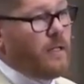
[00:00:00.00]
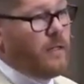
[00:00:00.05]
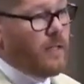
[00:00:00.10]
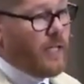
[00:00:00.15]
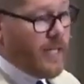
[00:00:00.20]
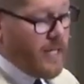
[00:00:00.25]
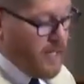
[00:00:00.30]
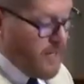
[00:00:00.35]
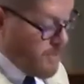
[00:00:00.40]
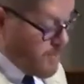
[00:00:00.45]

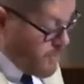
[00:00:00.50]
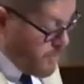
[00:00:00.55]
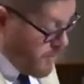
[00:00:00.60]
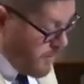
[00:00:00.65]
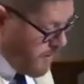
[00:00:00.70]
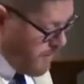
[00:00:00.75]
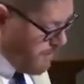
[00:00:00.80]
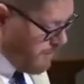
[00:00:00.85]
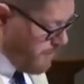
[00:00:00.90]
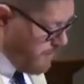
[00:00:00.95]
lineage
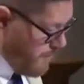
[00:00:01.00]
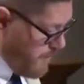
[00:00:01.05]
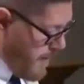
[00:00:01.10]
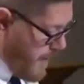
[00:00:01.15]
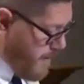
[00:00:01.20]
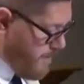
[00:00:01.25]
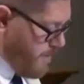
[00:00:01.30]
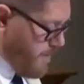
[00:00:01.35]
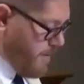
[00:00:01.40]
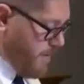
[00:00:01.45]
of
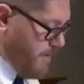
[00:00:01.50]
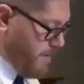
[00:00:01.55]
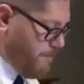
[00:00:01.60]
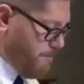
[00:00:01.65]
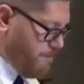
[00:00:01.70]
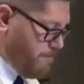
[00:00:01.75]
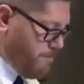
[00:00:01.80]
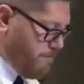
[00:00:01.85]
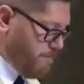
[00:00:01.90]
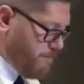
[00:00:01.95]
David.
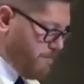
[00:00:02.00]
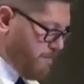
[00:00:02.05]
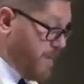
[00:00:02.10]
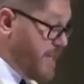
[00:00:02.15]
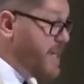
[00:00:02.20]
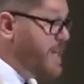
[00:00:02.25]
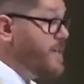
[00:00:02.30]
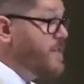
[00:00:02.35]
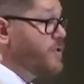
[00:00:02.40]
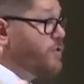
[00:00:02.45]

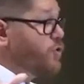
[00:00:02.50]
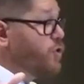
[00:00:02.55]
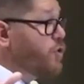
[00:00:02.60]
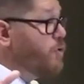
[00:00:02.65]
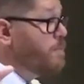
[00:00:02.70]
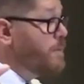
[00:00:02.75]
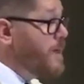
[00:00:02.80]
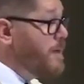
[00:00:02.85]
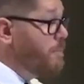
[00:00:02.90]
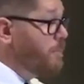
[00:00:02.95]
These
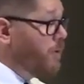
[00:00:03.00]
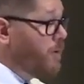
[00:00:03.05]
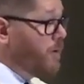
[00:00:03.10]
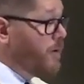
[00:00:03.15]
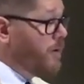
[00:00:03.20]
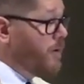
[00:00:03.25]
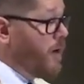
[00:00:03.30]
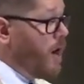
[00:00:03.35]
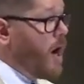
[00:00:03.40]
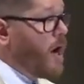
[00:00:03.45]
two
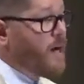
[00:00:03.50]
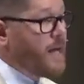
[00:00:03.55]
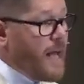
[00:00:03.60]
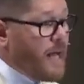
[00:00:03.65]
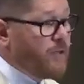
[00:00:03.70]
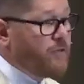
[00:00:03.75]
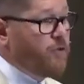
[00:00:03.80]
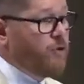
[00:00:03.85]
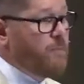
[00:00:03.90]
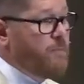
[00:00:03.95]
people are
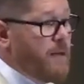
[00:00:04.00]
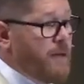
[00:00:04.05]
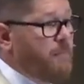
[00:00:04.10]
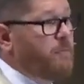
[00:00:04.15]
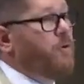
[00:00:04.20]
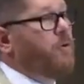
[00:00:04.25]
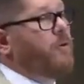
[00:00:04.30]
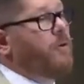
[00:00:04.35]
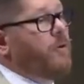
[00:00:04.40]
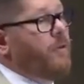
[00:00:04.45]
not two
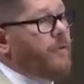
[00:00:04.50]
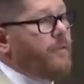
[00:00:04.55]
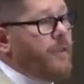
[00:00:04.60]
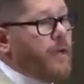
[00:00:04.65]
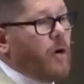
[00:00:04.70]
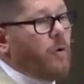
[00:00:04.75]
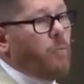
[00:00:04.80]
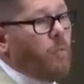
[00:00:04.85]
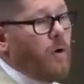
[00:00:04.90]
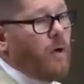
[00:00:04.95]
people,
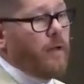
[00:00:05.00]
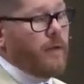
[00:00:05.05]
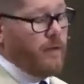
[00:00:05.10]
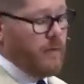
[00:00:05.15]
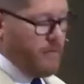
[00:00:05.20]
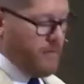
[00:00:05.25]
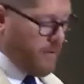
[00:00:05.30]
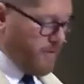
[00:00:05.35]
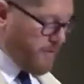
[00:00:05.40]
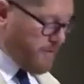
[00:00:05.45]
they're one,
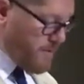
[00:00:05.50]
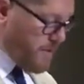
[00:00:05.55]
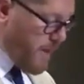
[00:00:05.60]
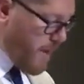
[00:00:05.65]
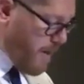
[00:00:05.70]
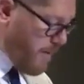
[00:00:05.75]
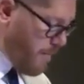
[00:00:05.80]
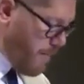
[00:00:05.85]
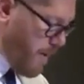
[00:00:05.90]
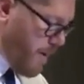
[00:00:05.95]
they're the
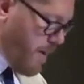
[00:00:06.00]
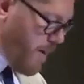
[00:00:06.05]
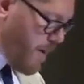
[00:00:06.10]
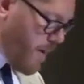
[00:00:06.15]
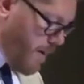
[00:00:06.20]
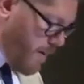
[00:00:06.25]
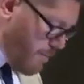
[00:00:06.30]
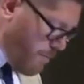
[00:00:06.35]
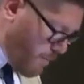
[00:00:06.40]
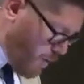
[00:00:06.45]
same
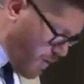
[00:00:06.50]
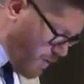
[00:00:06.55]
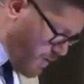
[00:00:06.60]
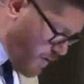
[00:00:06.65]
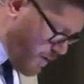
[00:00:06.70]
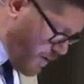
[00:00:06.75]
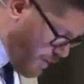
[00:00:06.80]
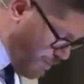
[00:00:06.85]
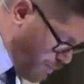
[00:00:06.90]
person. The